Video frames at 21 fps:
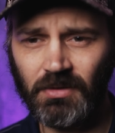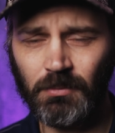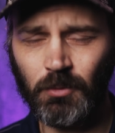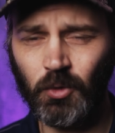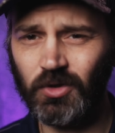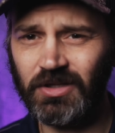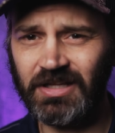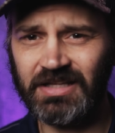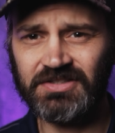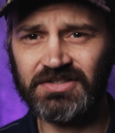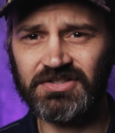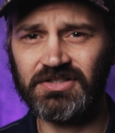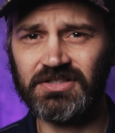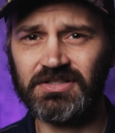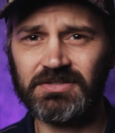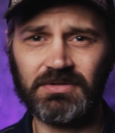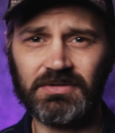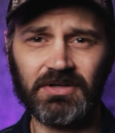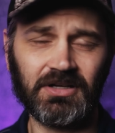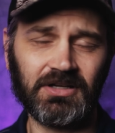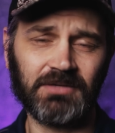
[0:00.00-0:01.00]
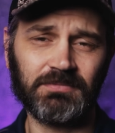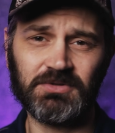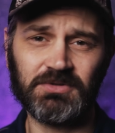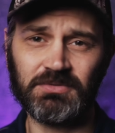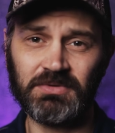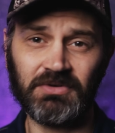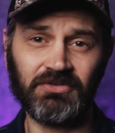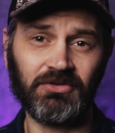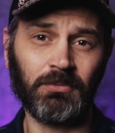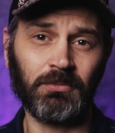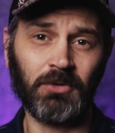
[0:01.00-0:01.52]
more lenses, some
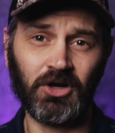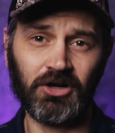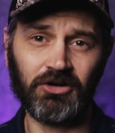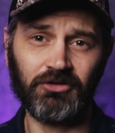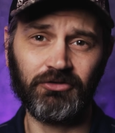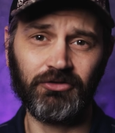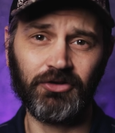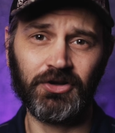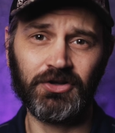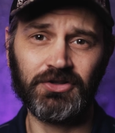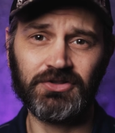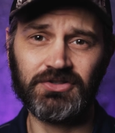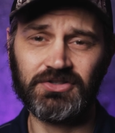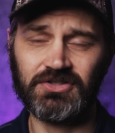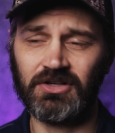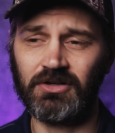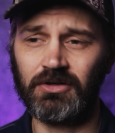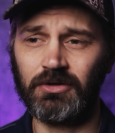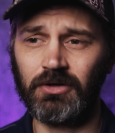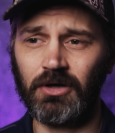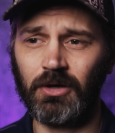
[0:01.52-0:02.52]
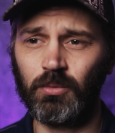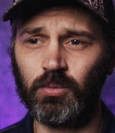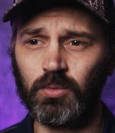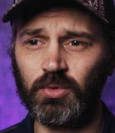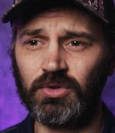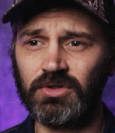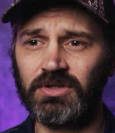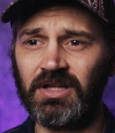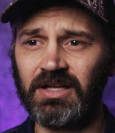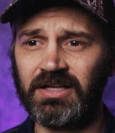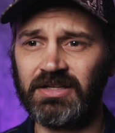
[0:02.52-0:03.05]
different microphones. So I
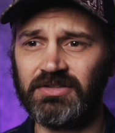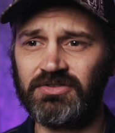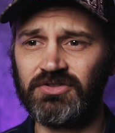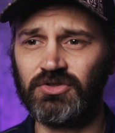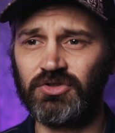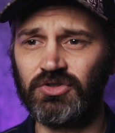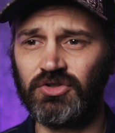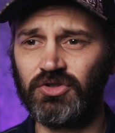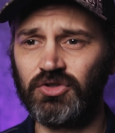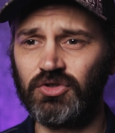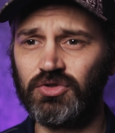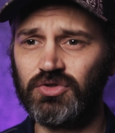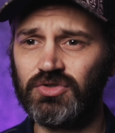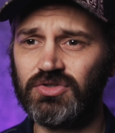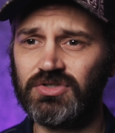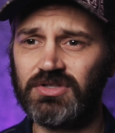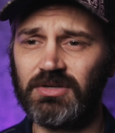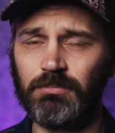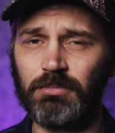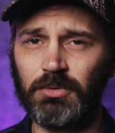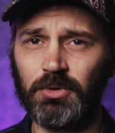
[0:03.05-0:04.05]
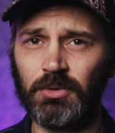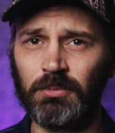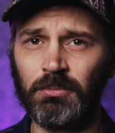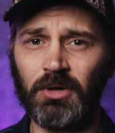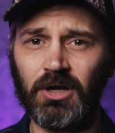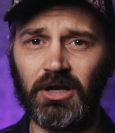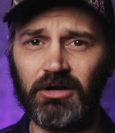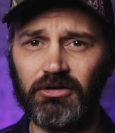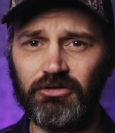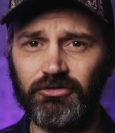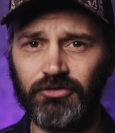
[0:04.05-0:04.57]
would like to use a boom
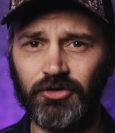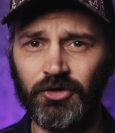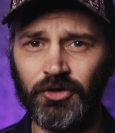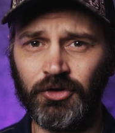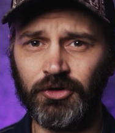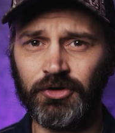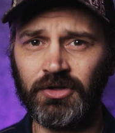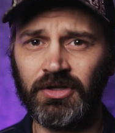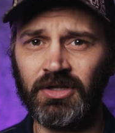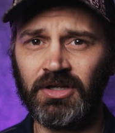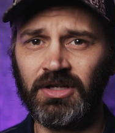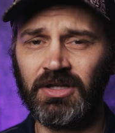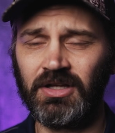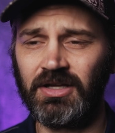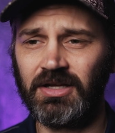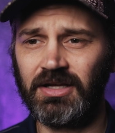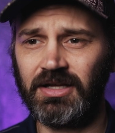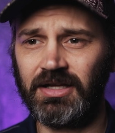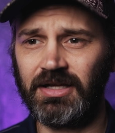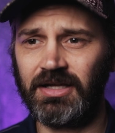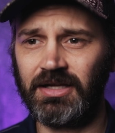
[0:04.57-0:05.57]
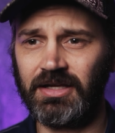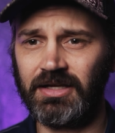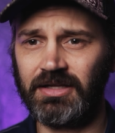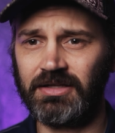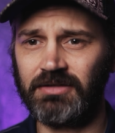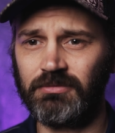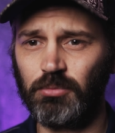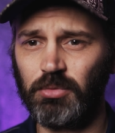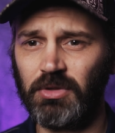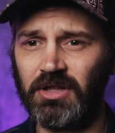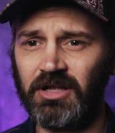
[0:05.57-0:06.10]
microphone
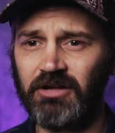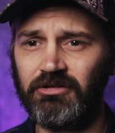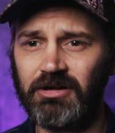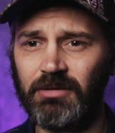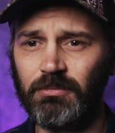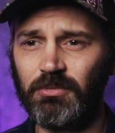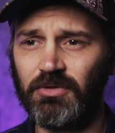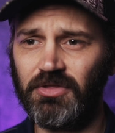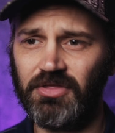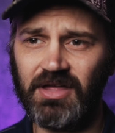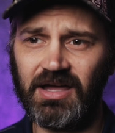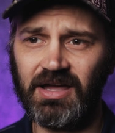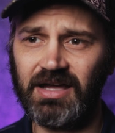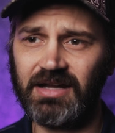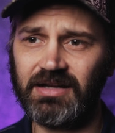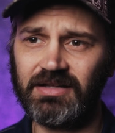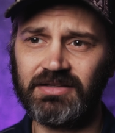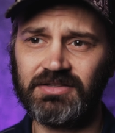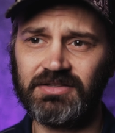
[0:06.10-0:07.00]
and play around with that